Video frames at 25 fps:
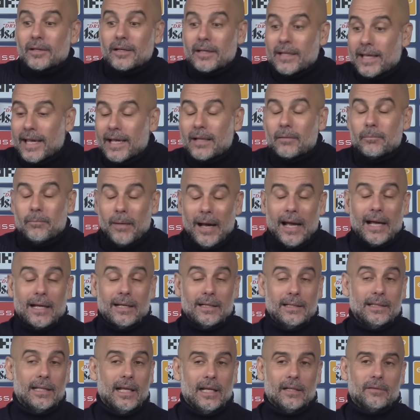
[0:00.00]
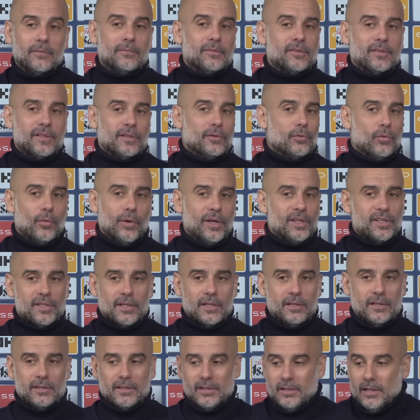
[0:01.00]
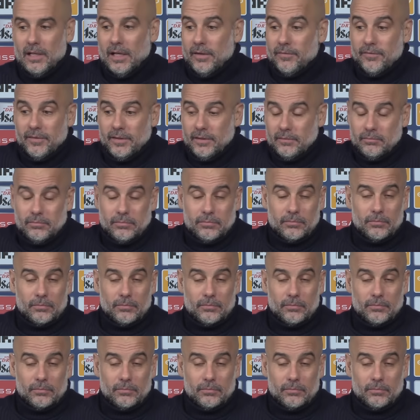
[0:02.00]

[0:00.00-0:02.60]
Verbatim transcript: get back in that situation. And after